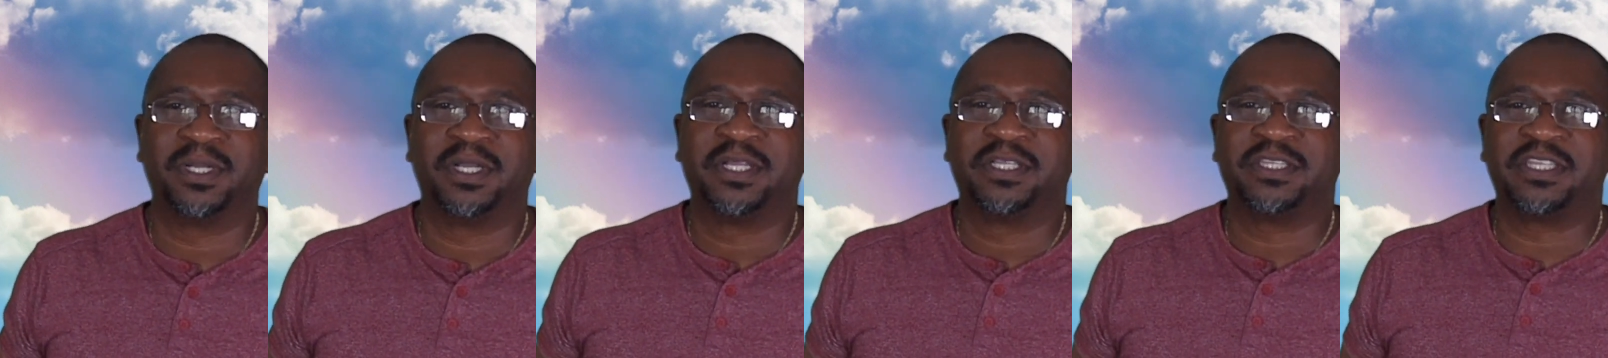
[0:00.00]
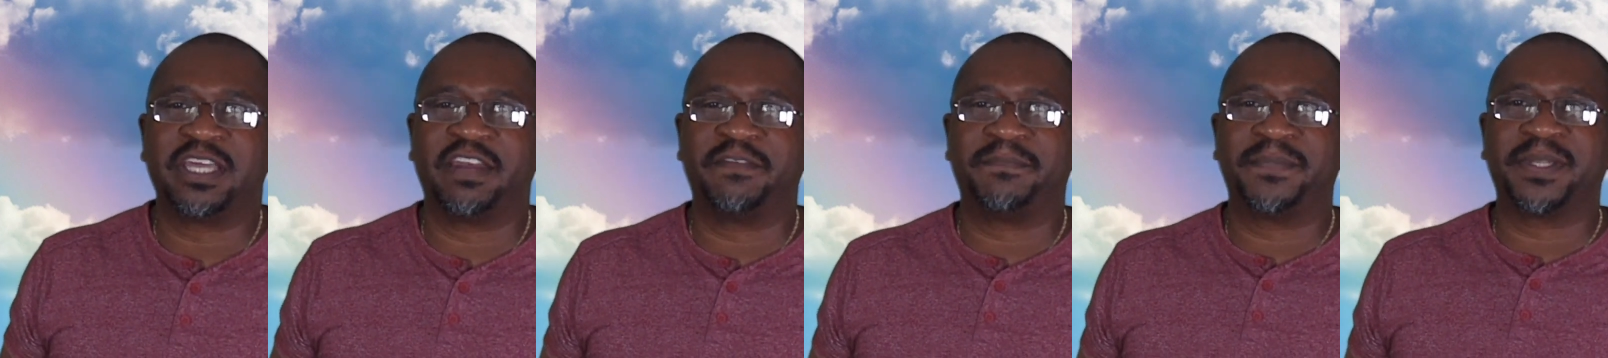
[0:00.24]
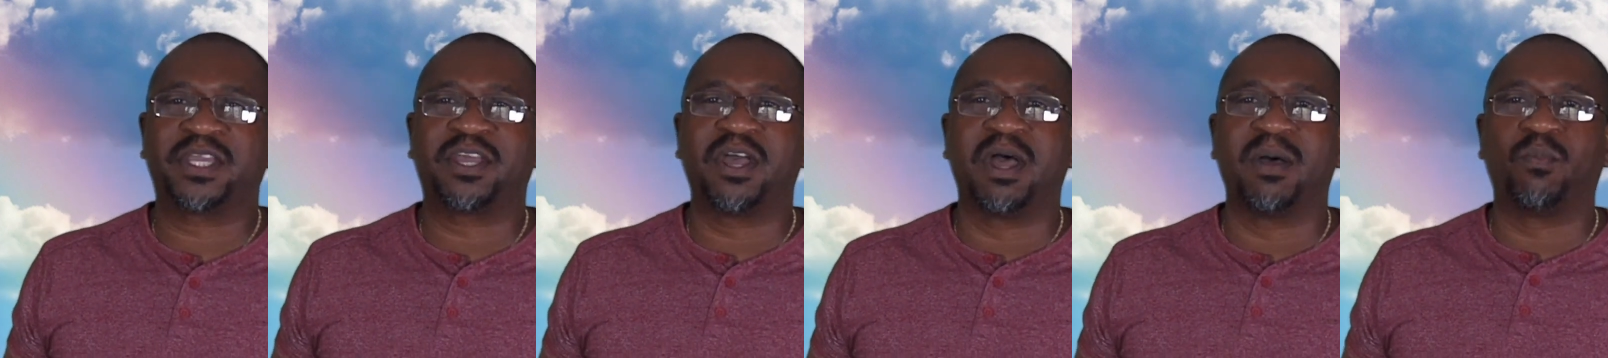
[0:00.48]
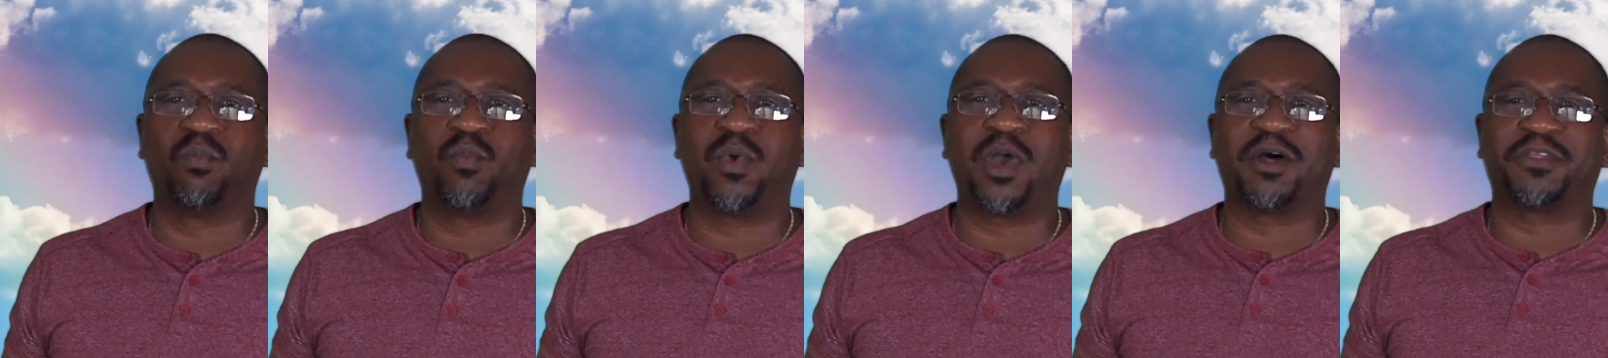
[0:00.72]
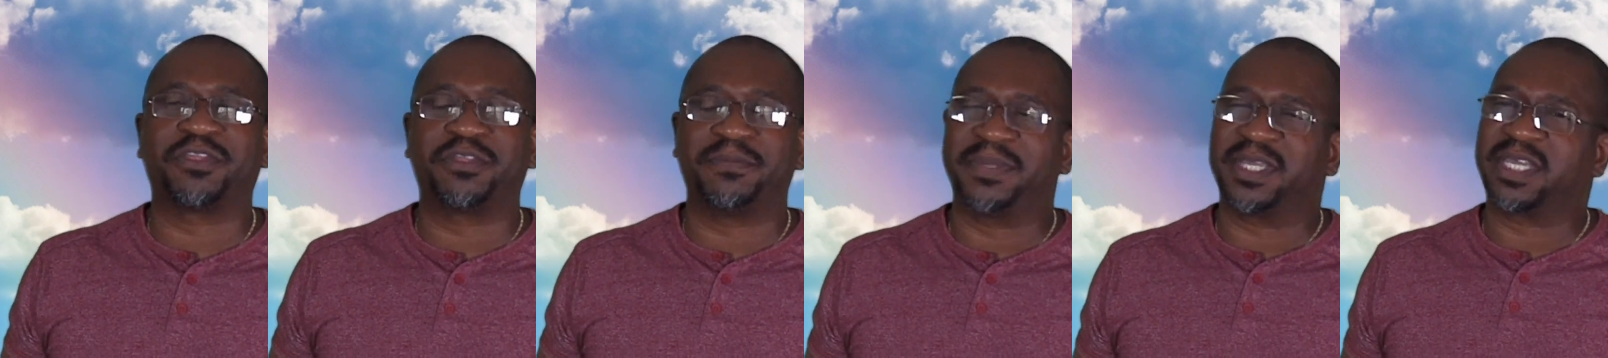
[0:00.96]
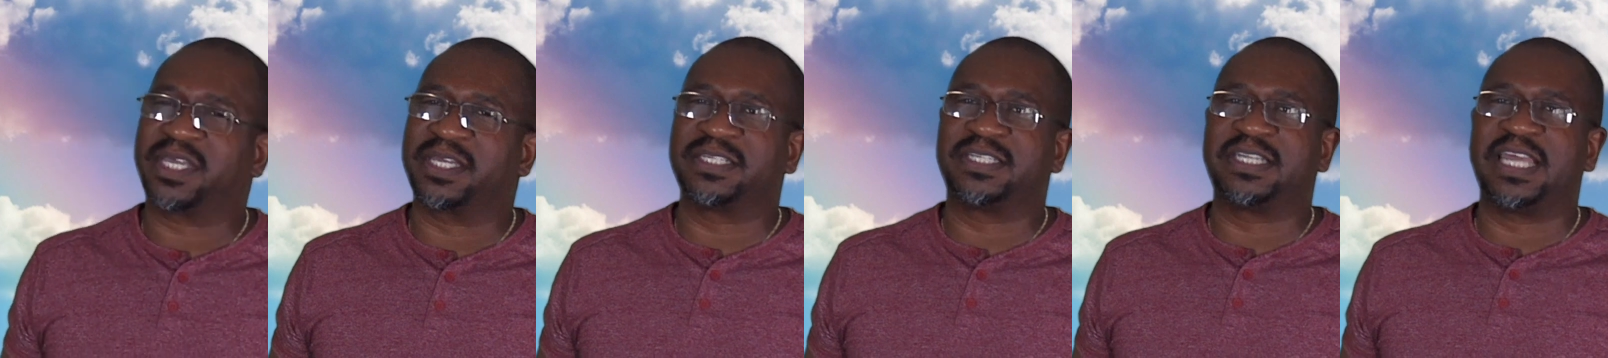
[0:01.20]
that have become wealthy
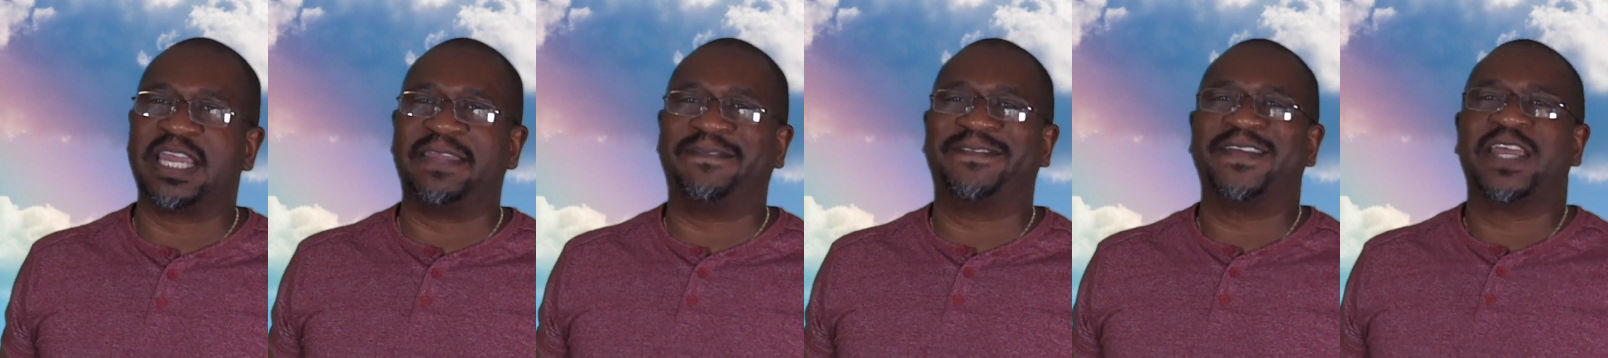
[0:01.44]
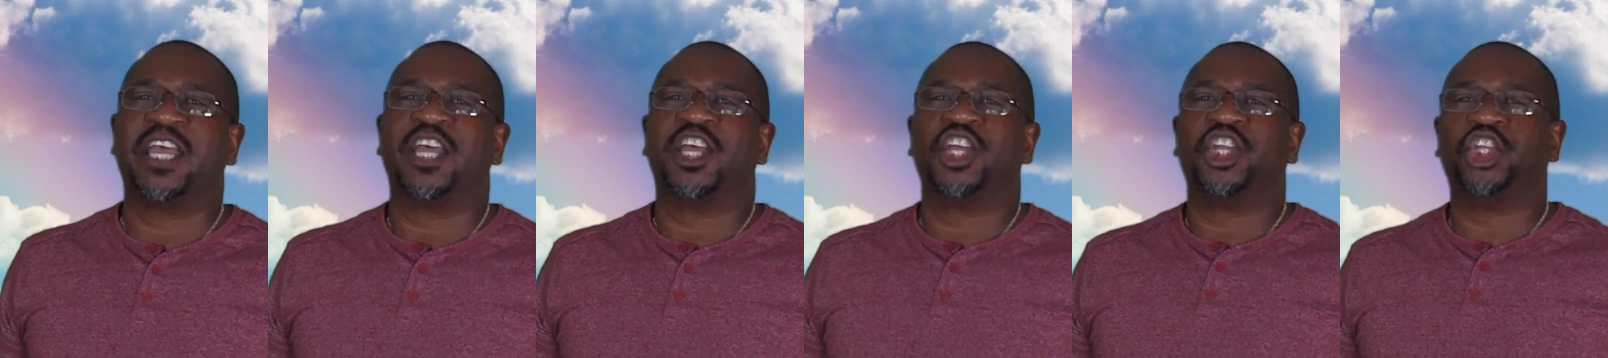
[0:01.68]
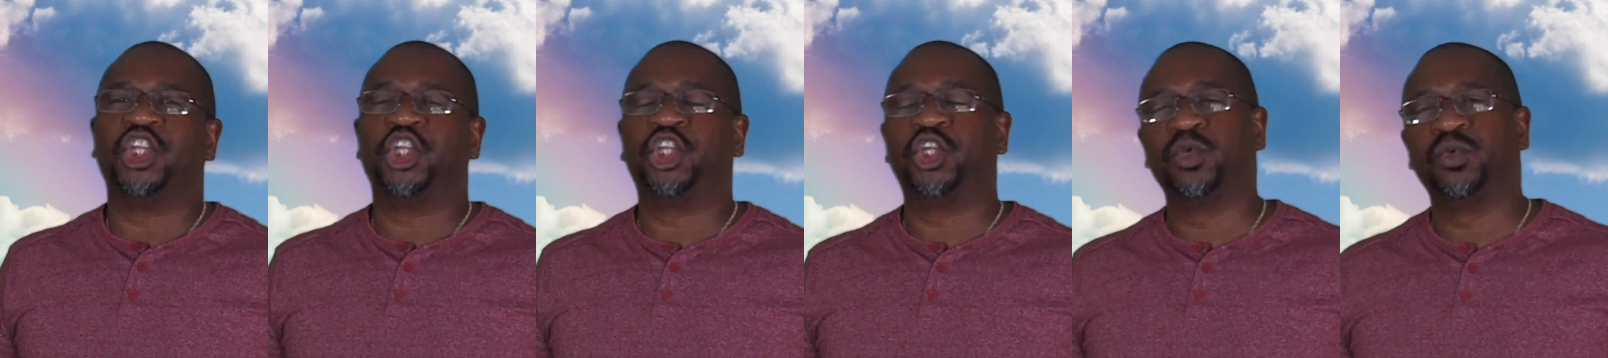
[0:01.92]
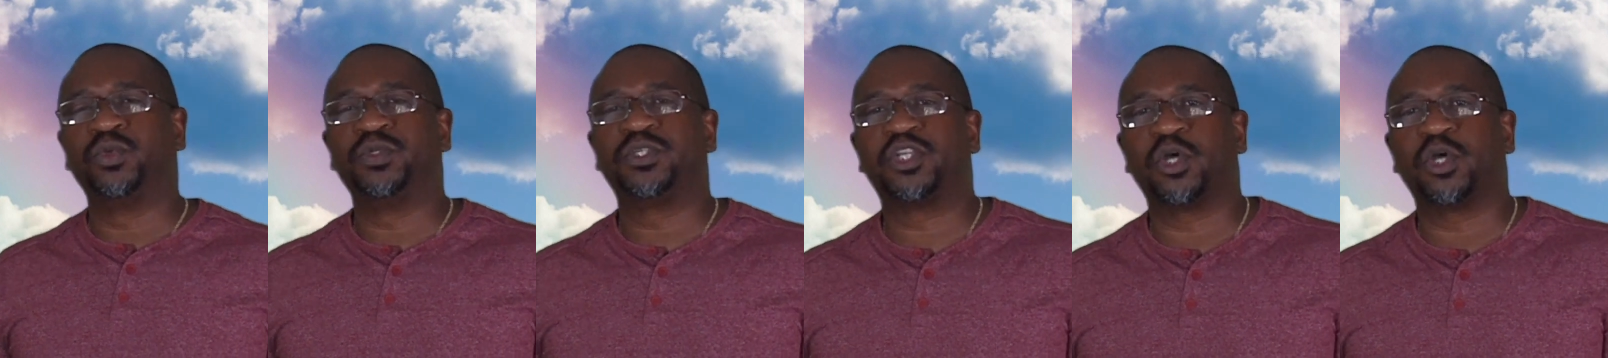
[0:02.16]
because they've used